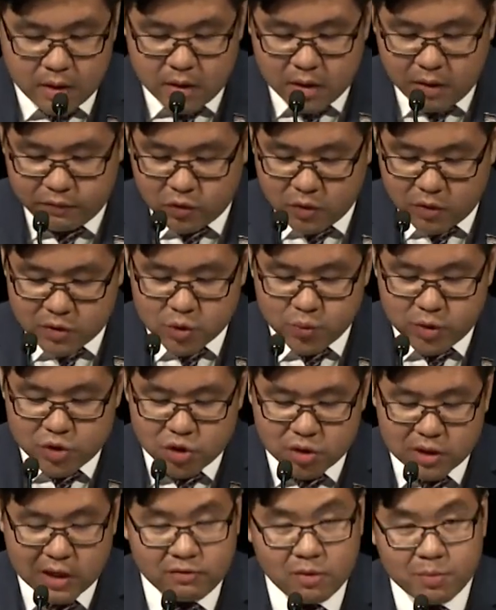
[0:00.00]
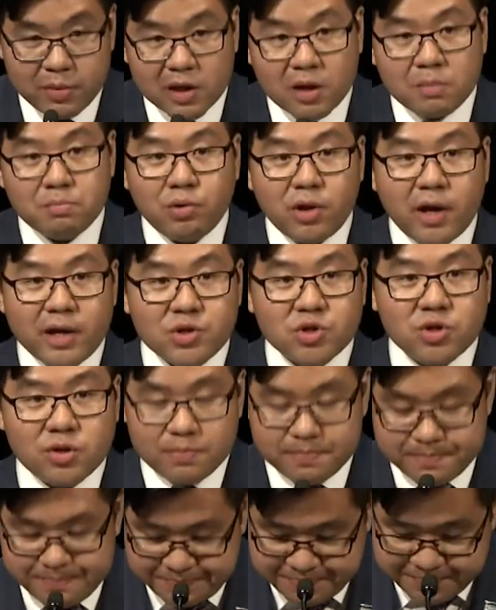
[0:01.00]
Of course, we should never be
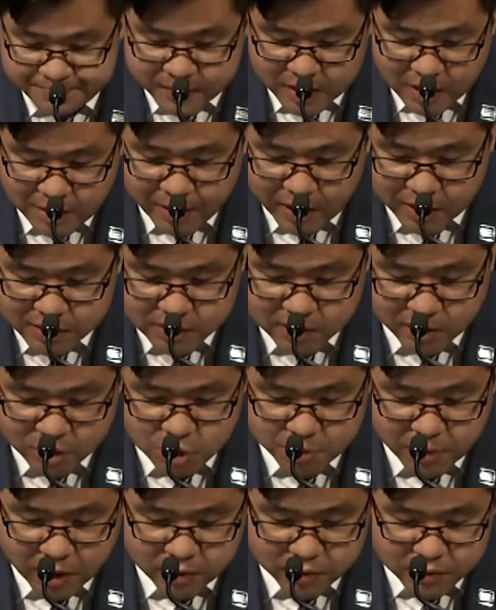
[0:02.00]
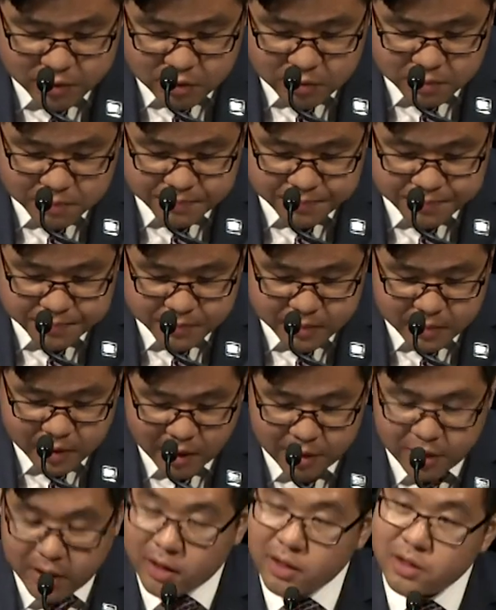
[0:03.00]
complacent about such matters,
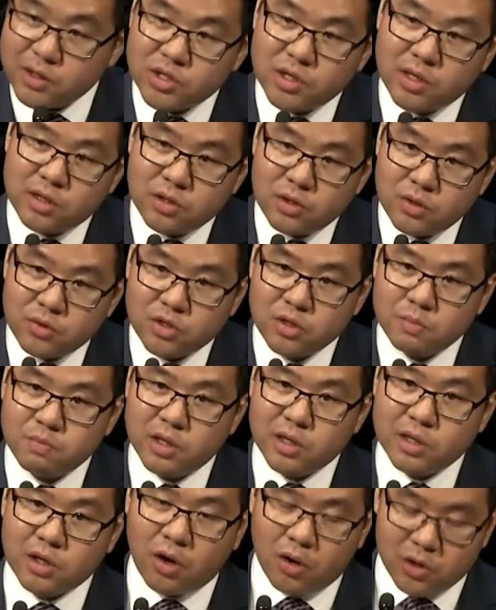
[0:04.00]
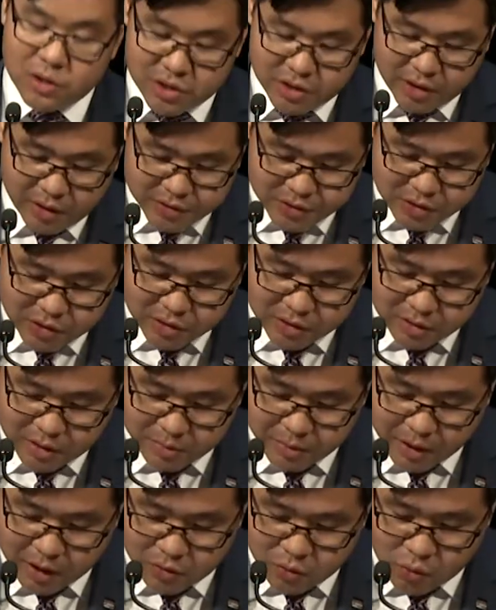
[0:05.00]
and there continue to be contests
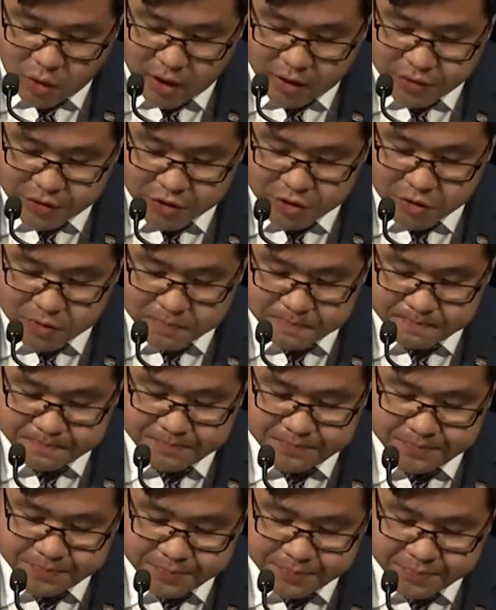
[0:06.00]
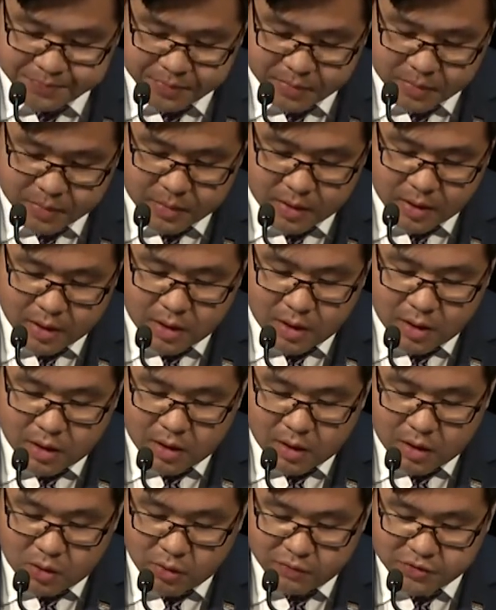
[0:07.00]
about race.
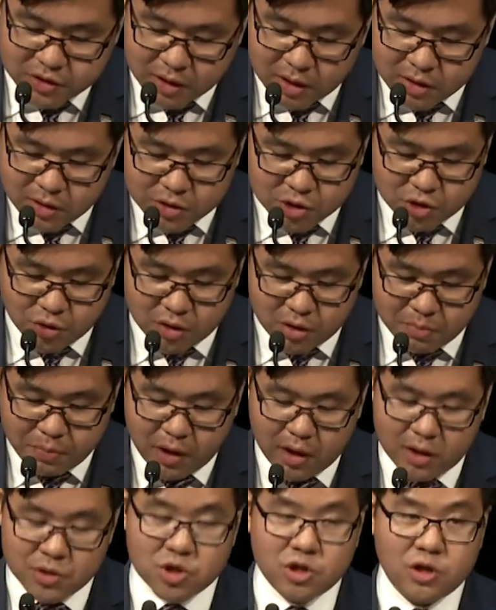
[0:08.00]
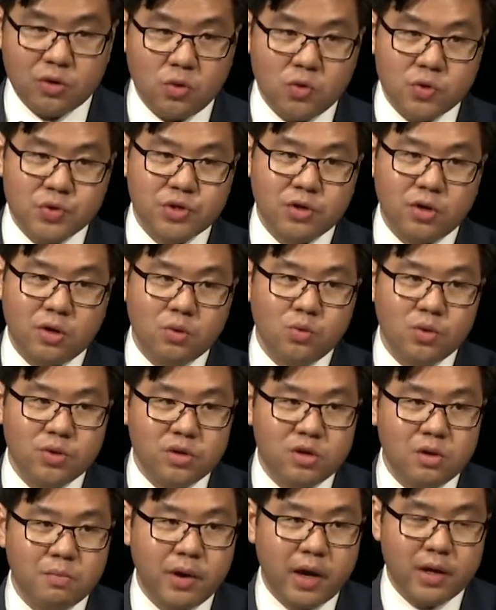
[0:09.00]
We've seen this during the past year or so with the
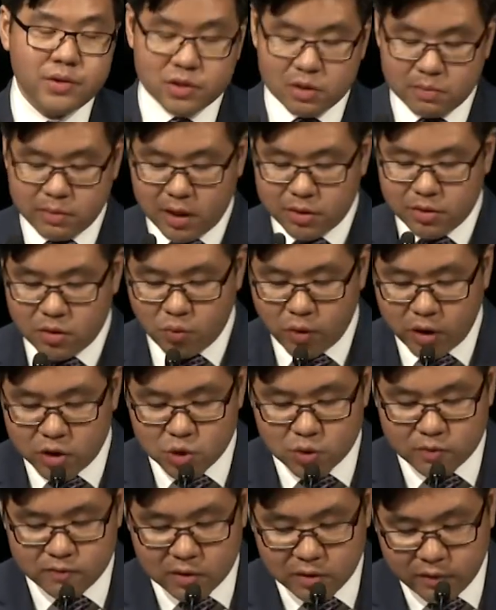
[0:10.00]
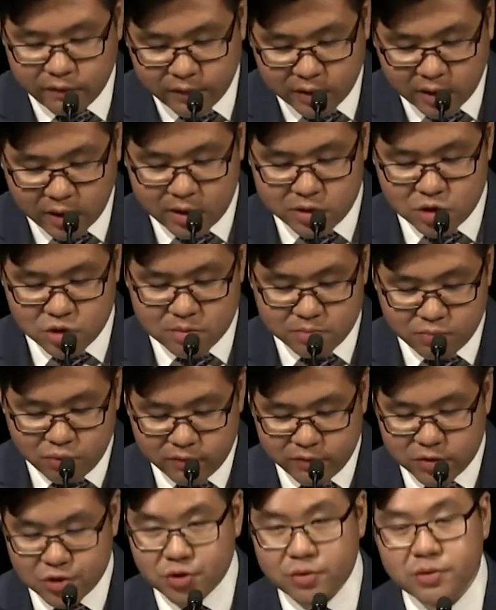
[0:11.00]
debates about the racial vilification
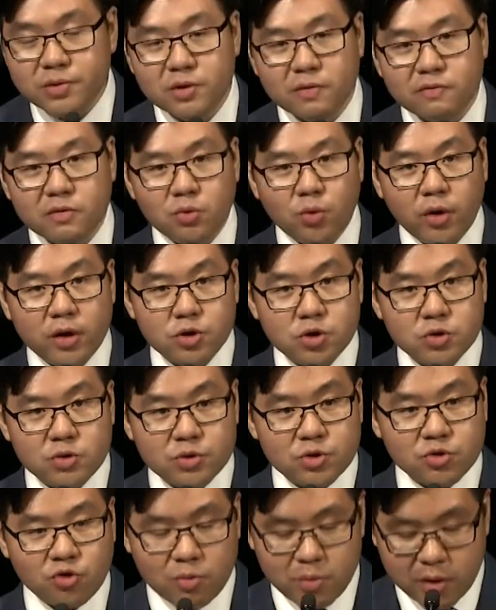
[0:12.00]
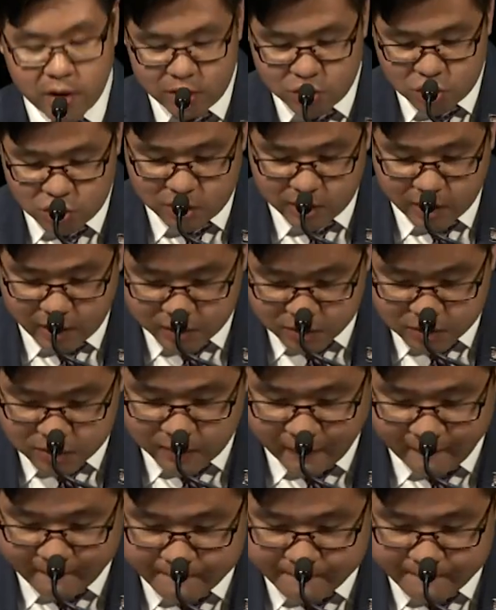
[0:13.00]
provisions of the Racial Discrimination Act.